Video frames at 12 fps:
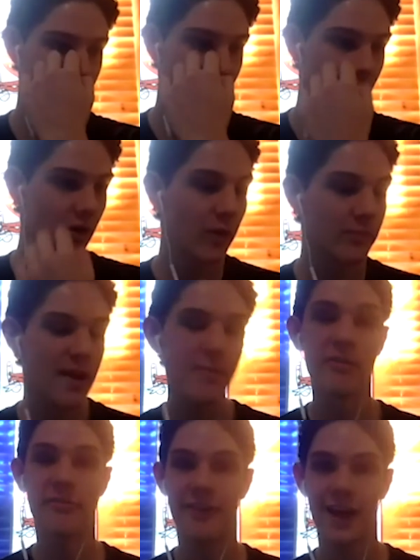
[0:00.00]
When people
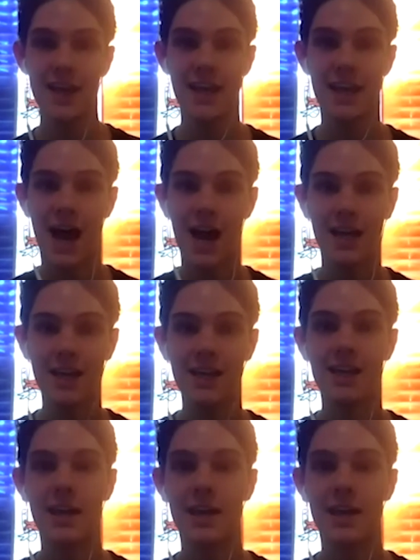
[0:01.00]
fight in hockey,
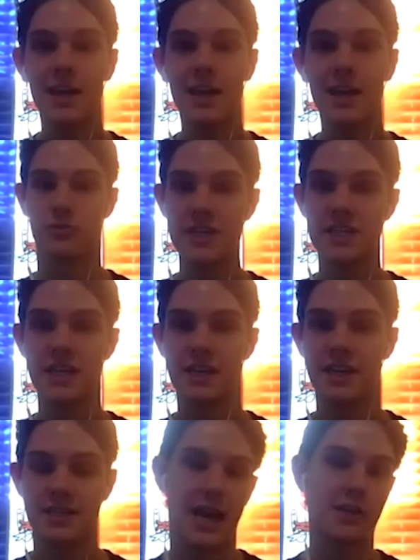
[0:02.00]
it's for a reason.
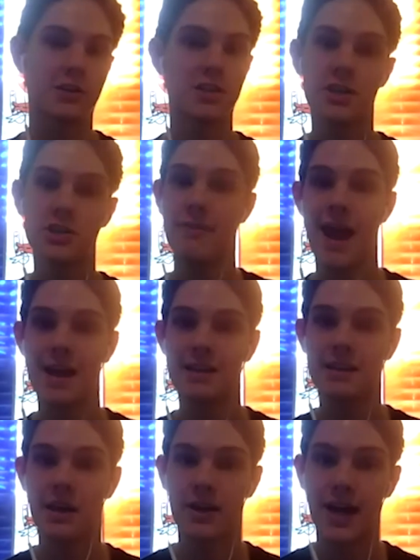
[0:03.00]
It's not just because you're mad at
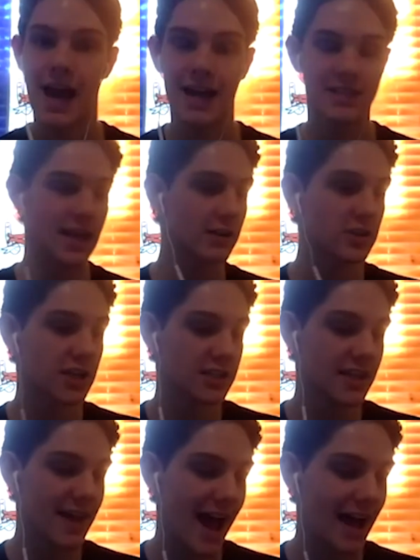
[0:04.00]
the other guy. It's not just because
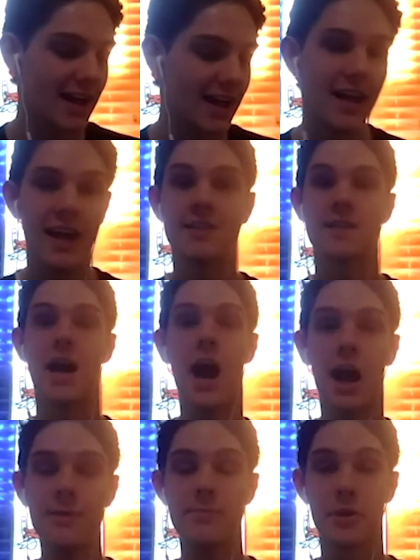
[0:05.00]
of that. It's to
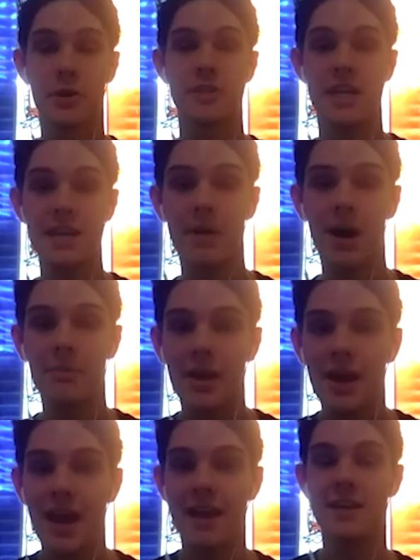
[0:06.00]
hype your team up
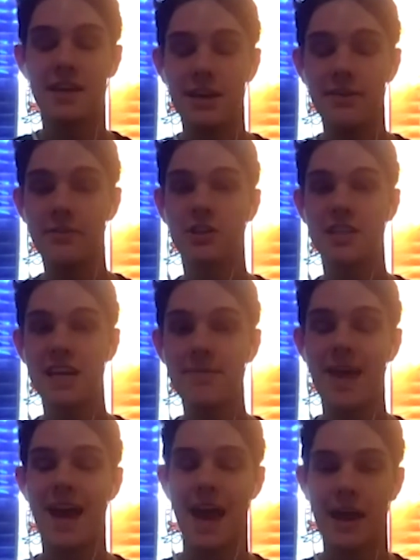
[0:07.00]
and to give your team
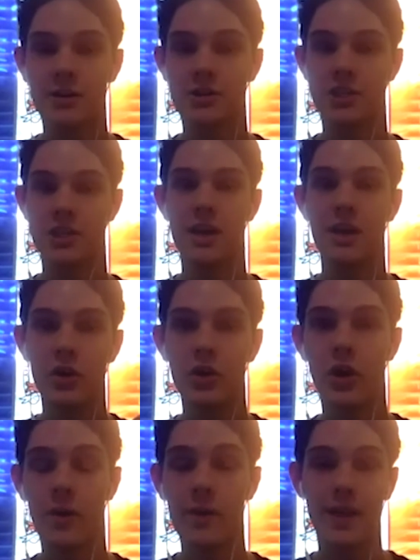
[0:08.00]
that energy
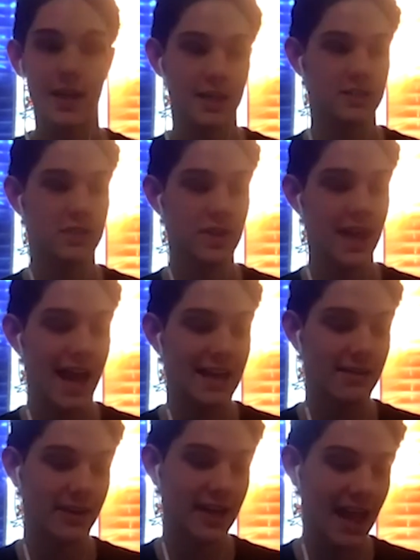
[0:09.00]
going into the end
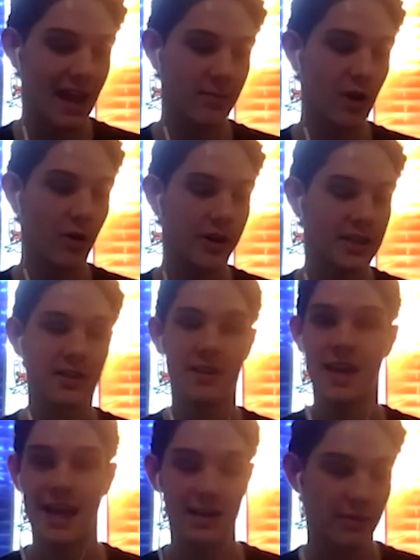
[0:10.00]
of a game, going into the
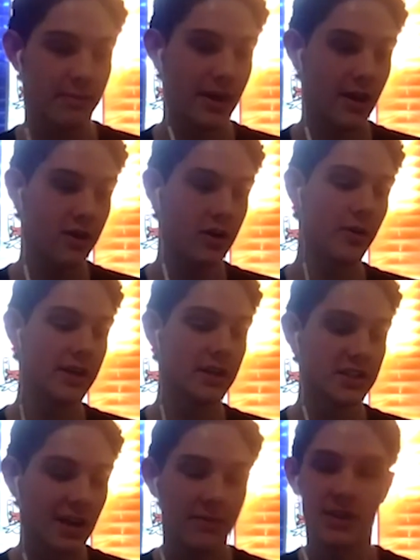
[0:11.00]
end of a period, going into
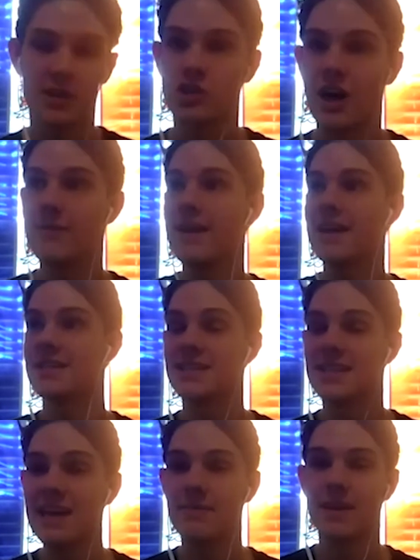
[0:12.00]
something to try and make a
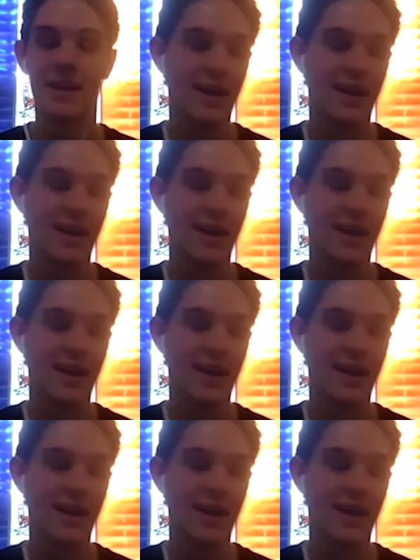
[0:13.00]
statement.